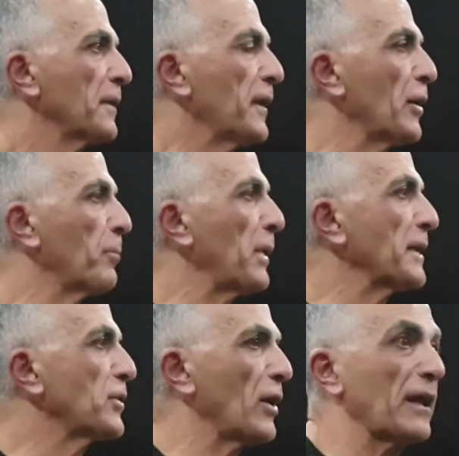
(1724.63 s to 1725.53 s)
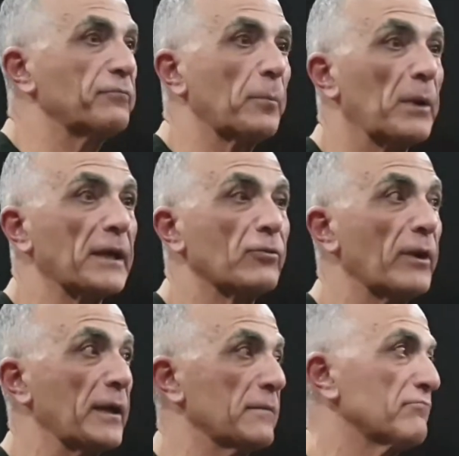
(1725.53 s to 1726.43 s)
Then I liked to play
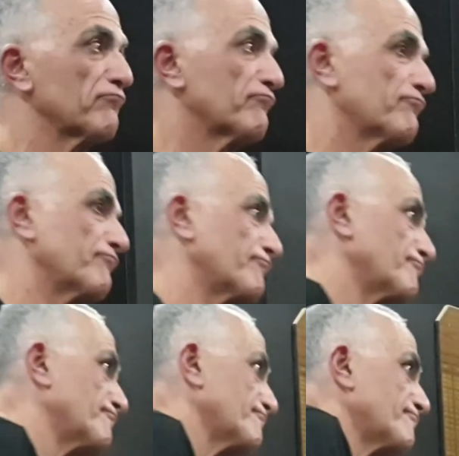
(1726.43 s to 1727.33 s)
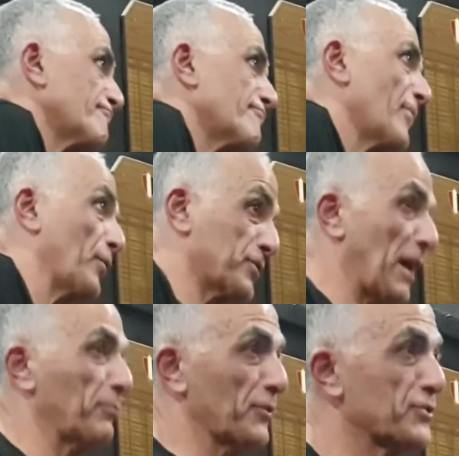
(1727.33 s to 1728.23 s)
cricket. I was
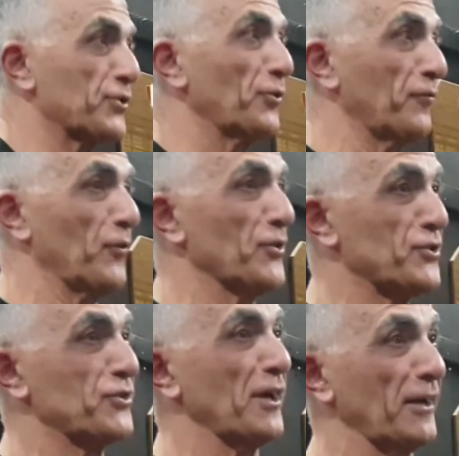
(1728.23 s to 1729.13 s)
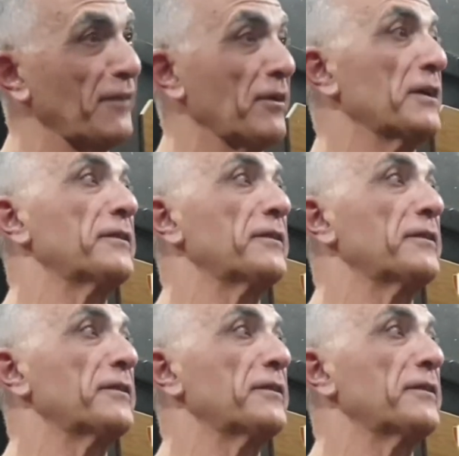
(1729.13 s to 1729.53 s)
captain of the school first 11.